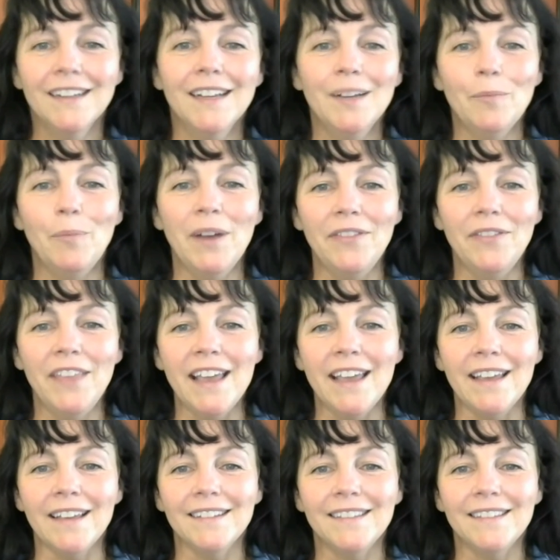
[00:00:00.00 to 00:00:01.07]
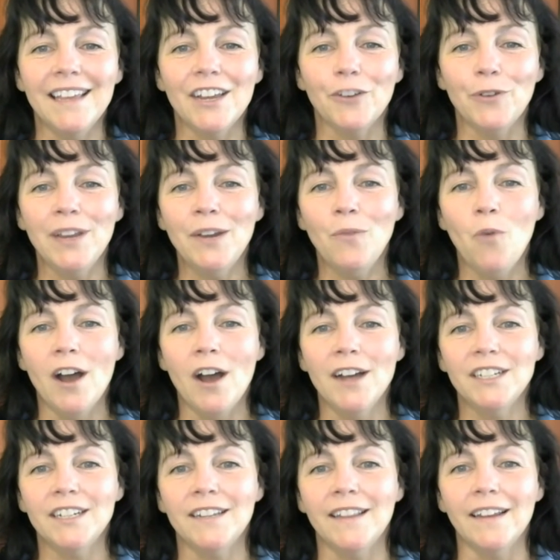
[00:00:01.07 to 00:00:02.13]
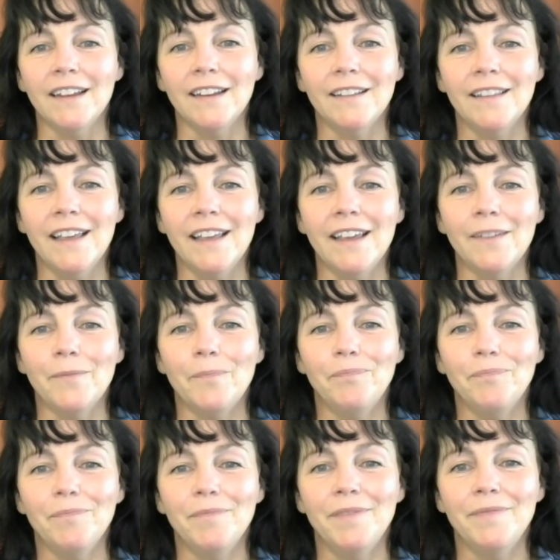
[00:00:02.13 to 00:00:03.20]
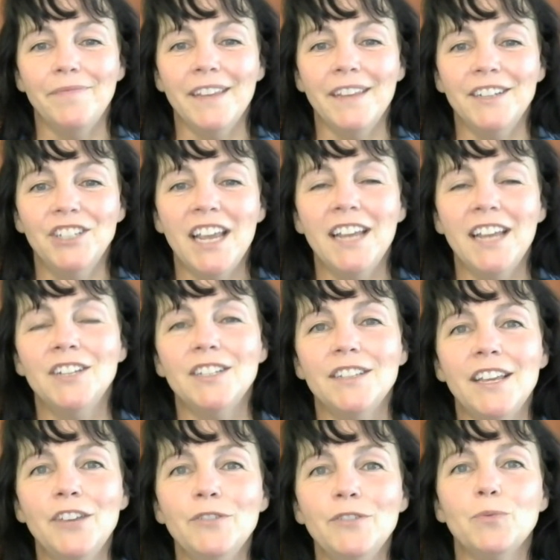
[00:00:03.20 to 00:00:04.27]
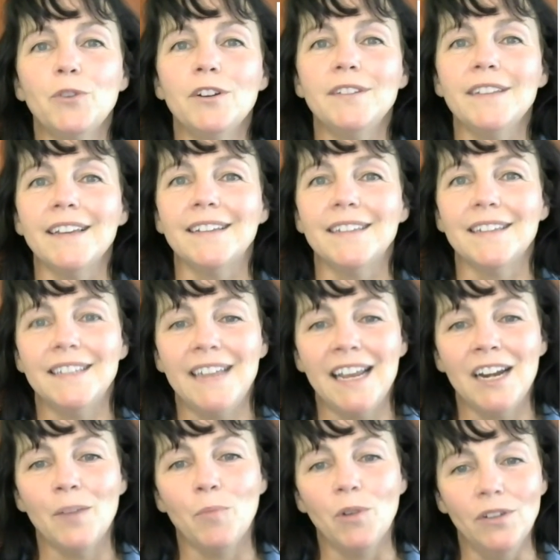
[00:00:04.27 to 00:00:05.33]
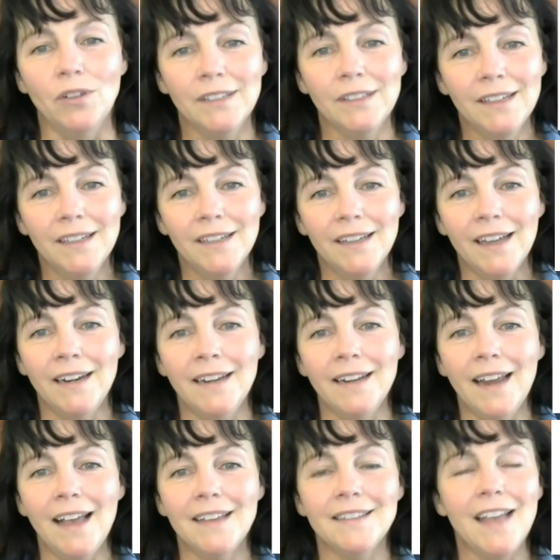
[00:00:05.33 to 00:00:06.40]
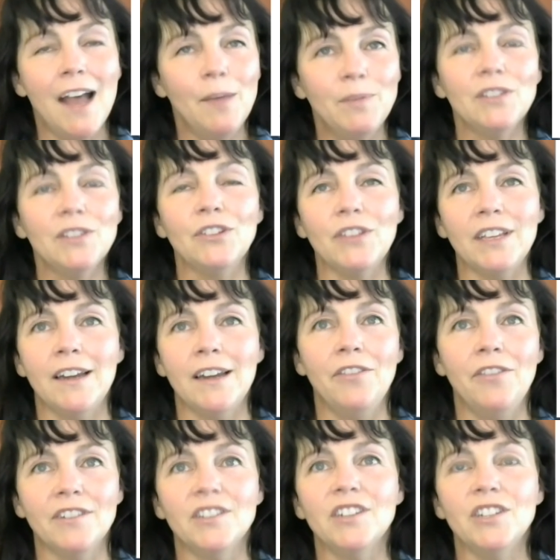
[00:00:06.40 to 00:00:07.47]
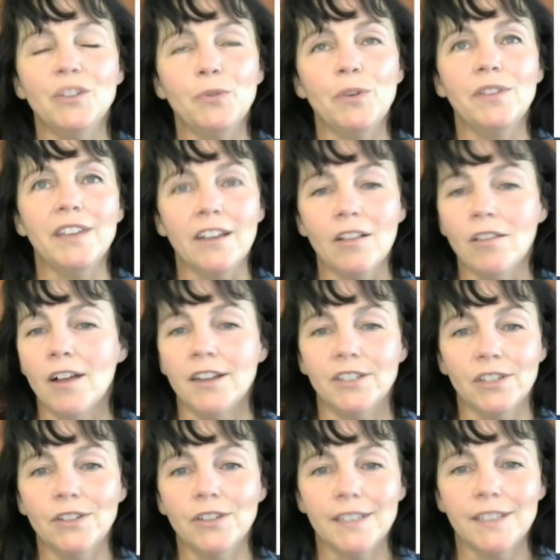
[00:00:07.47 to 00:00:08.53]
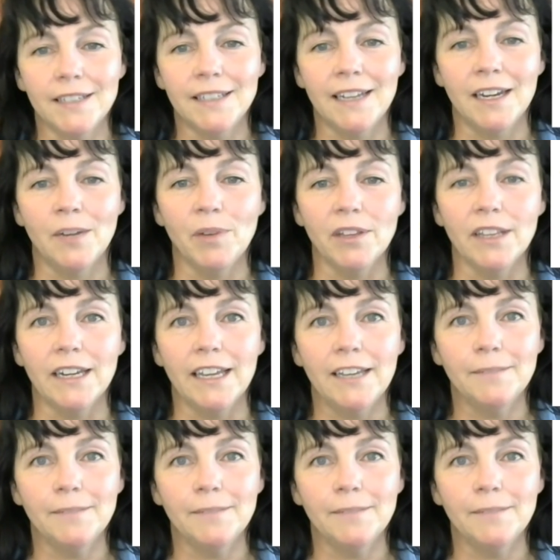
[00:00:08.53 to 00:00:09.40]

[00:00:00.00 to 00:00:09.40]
But they greenwash and they change, they use words like sustainable. And it has absolutely nothing to do with ecological sustainability.